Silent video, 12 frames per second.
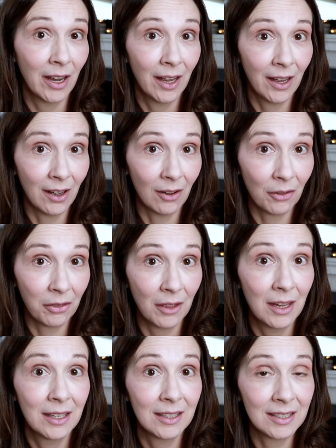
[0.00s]
health
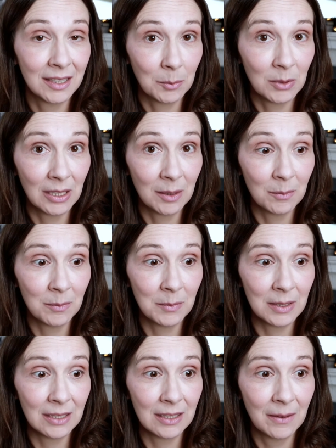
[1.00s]

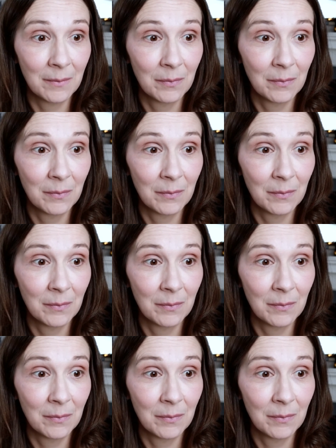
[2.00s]
symptoms.